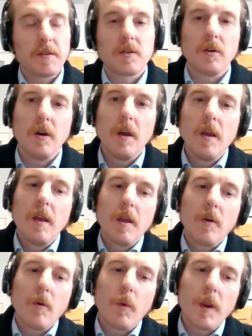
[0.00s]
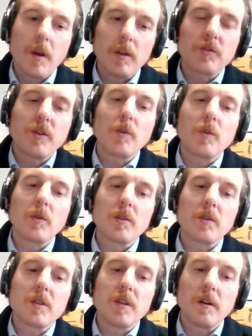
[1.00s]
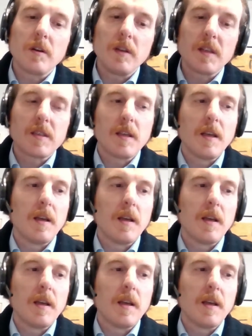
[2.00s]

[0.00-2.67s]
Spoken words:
So we also try to consider these